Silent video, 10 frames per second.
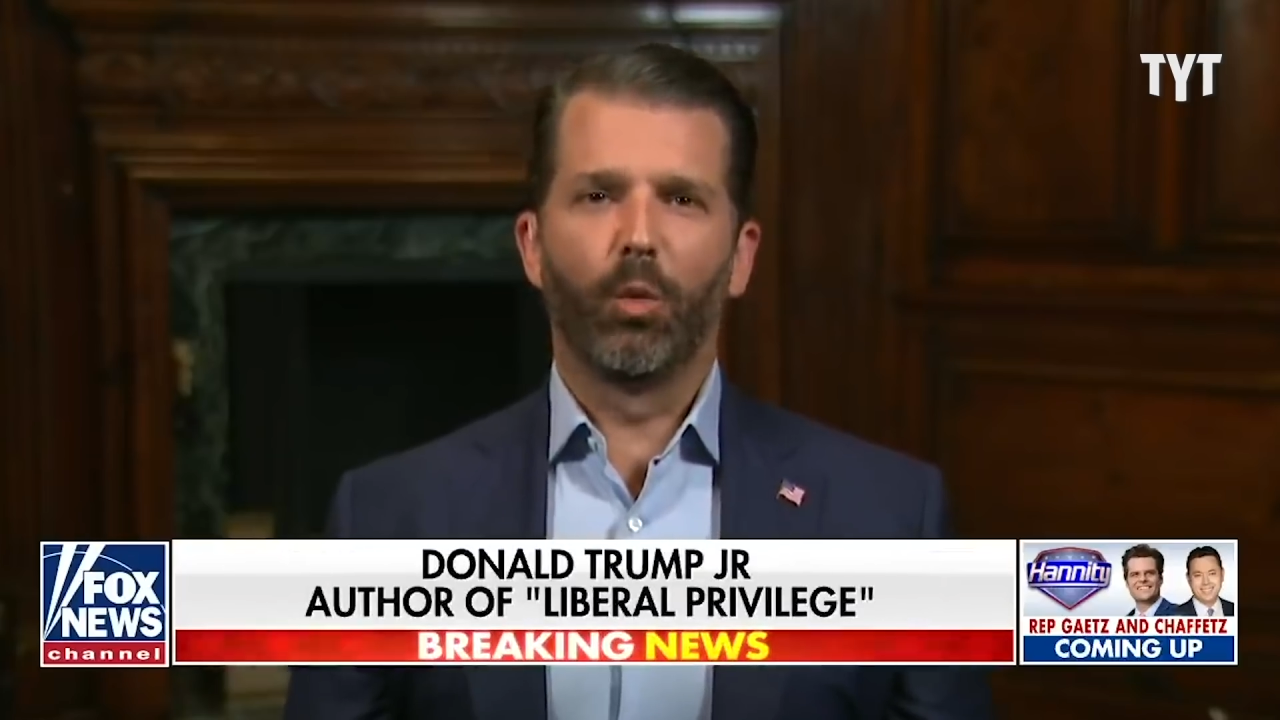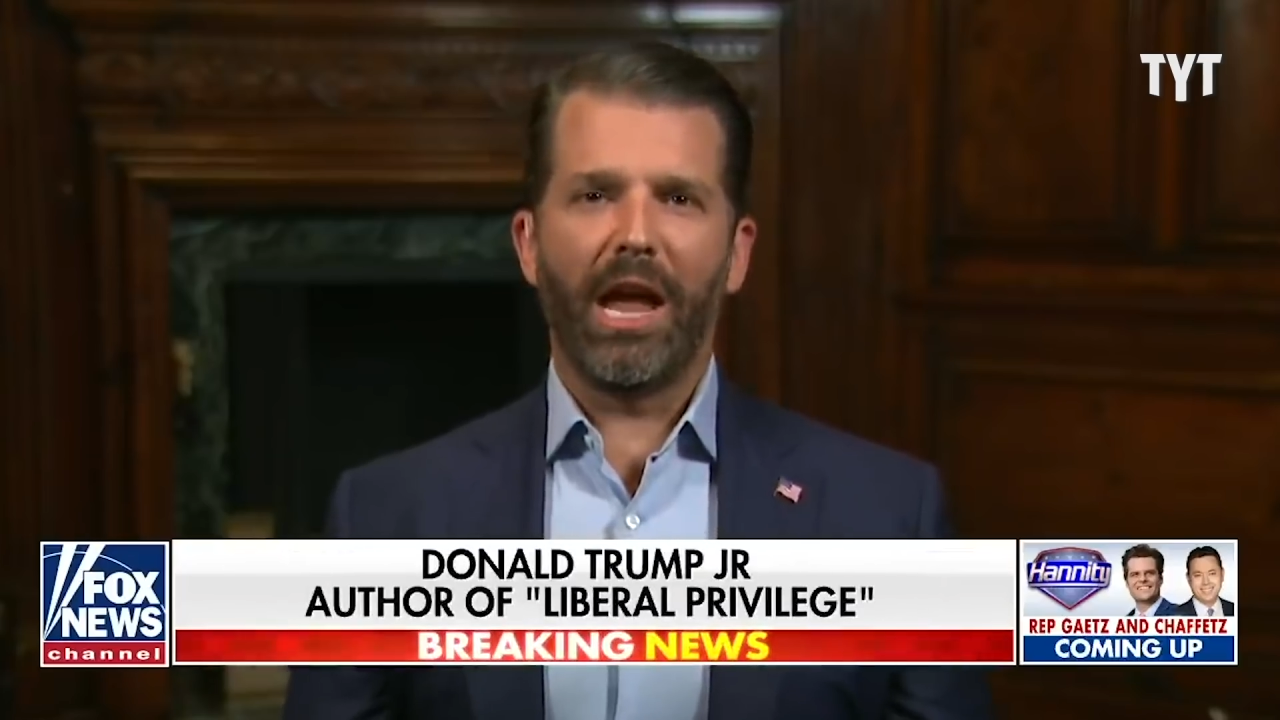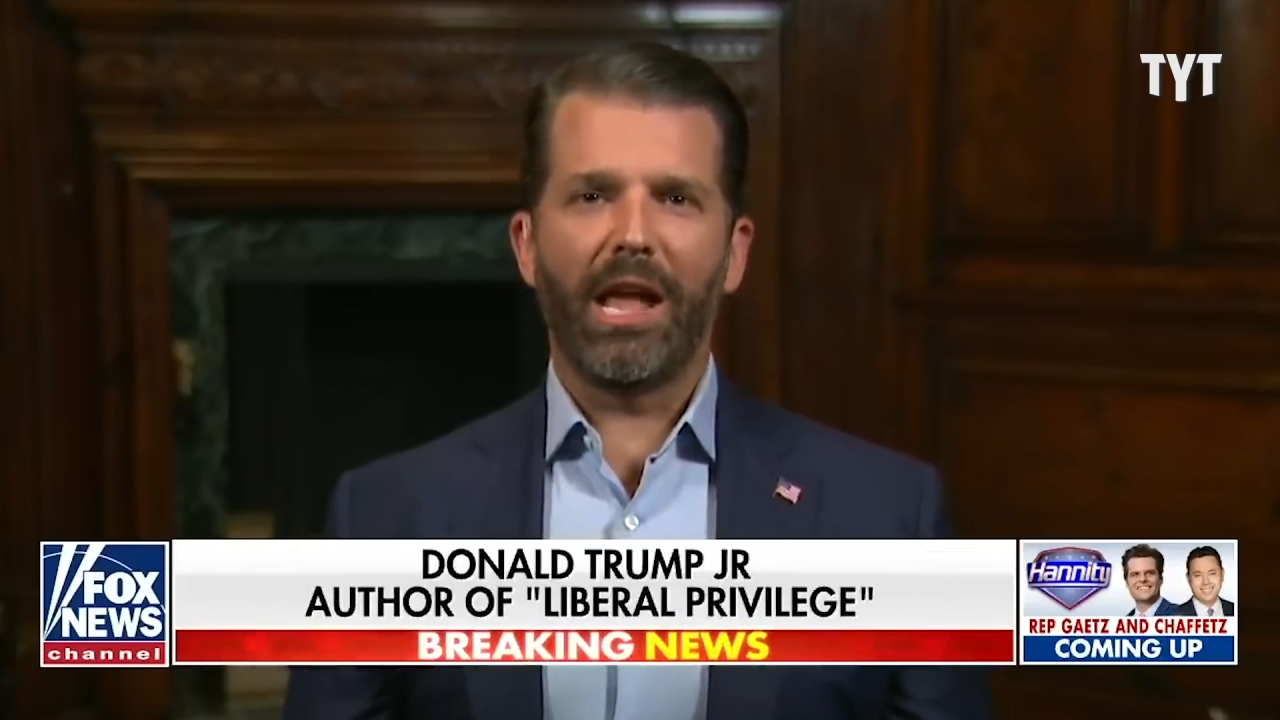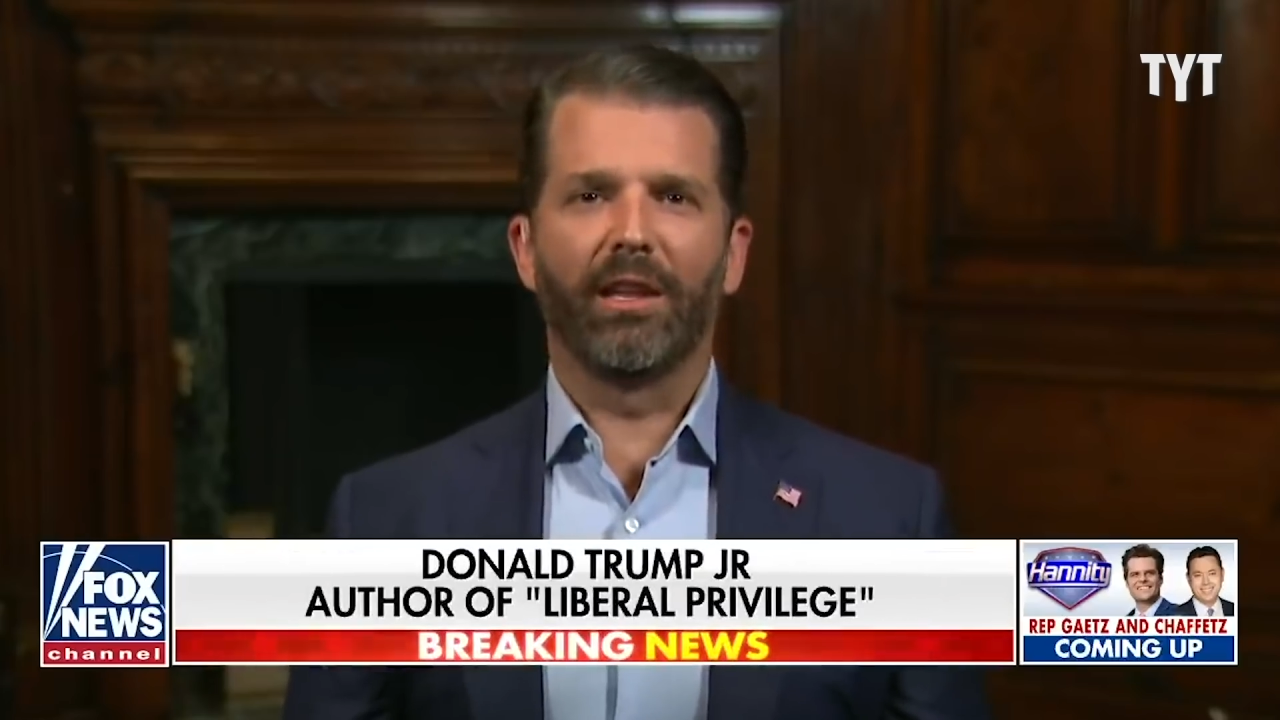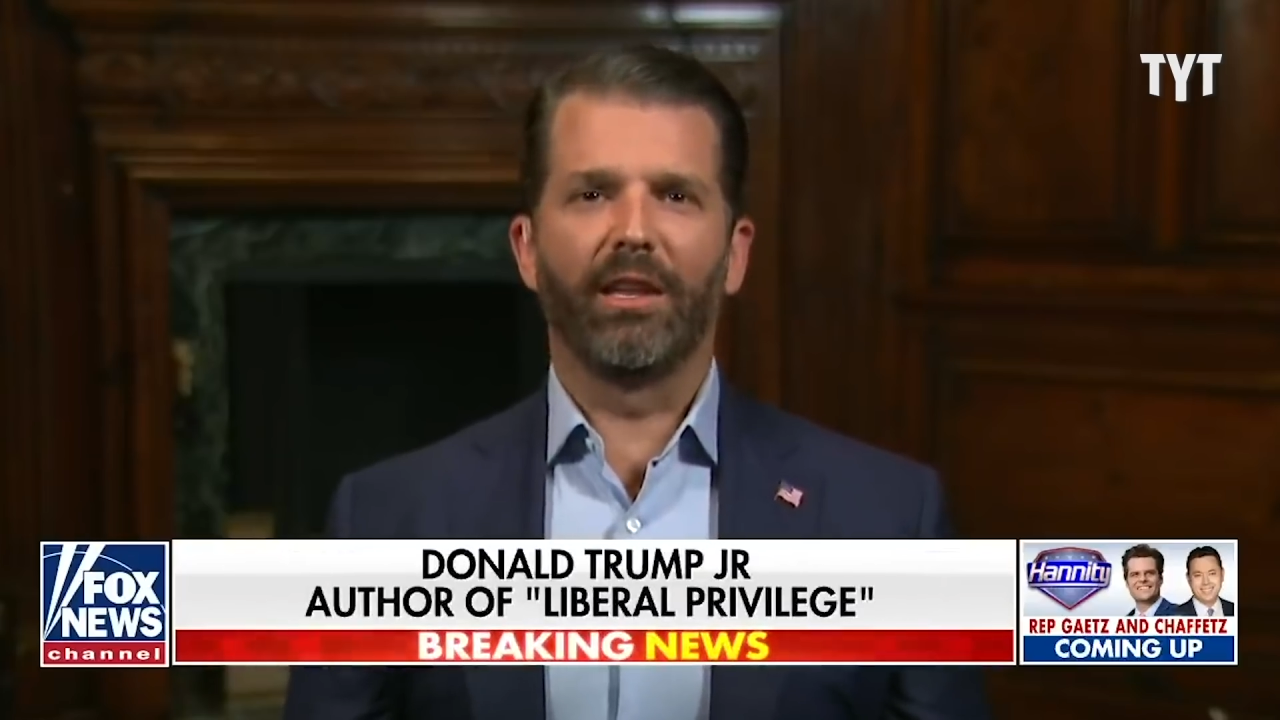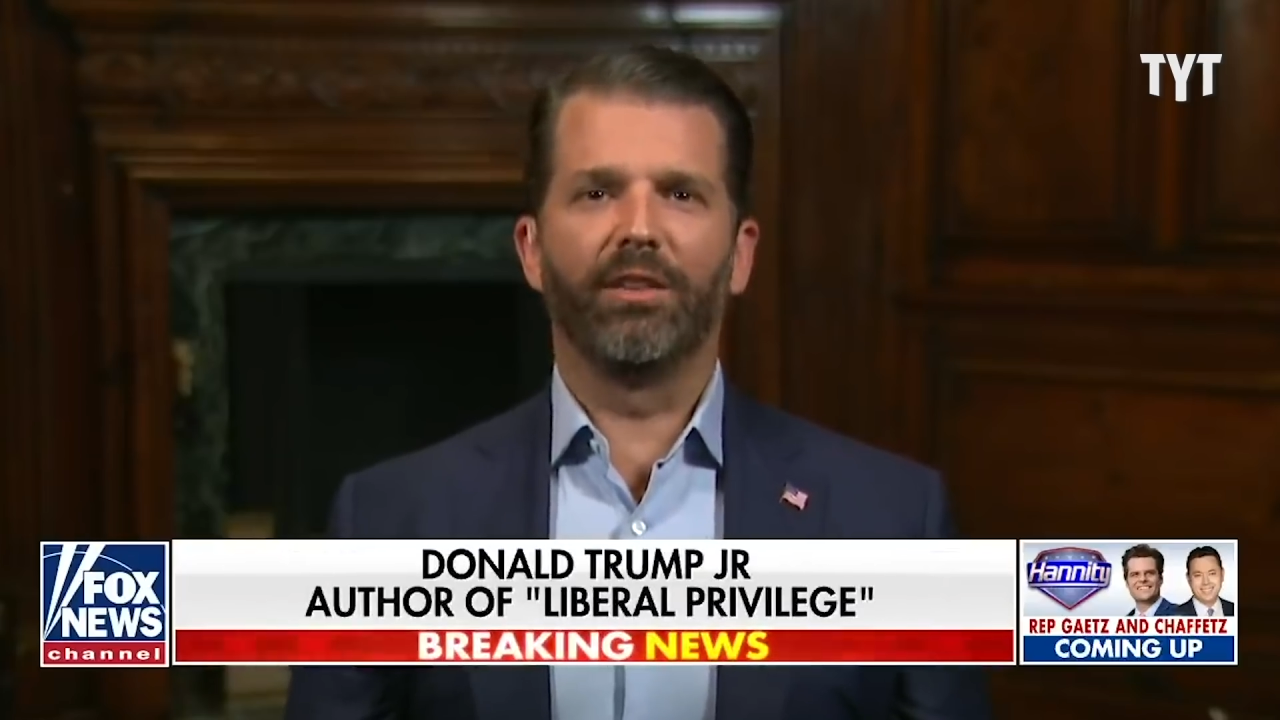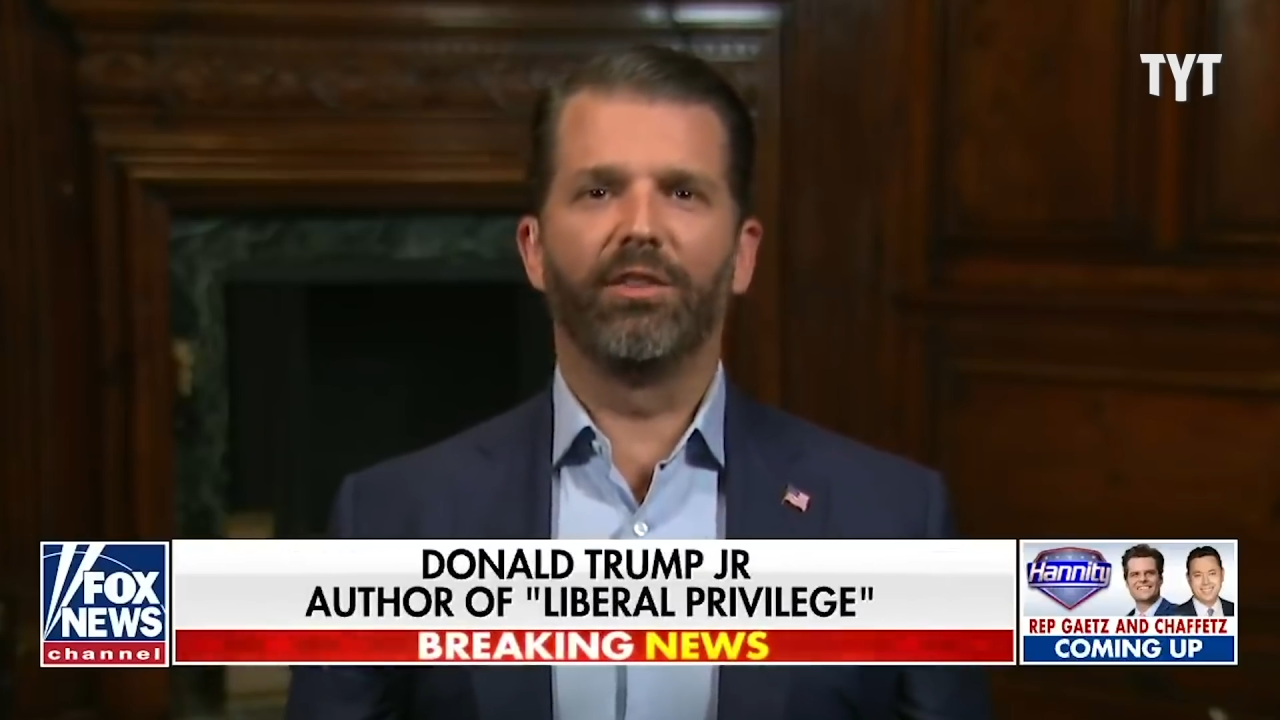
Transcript: well,